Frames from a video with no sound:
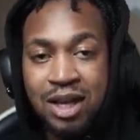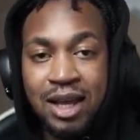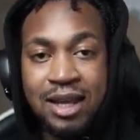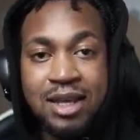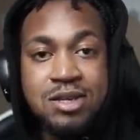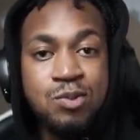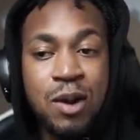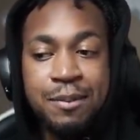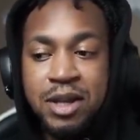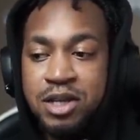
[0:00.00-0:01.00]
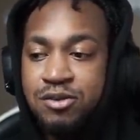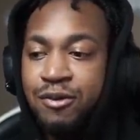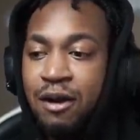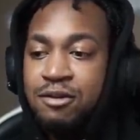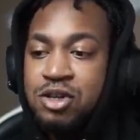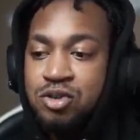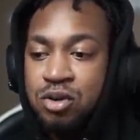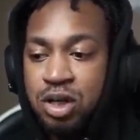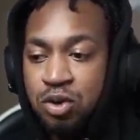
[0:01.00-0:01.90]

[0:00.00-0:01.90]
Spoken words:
Like this weapon is very strong.